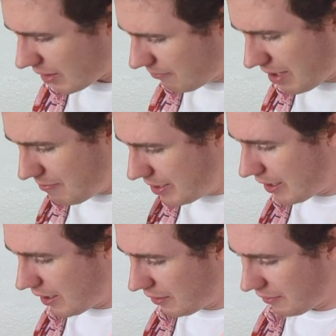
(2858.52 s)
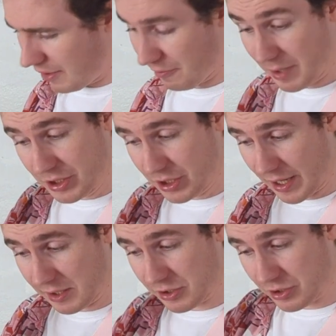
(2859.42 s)
Maybe not as much
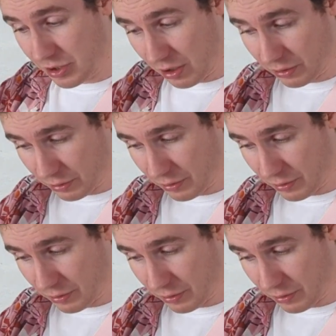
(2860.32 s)
as Jungle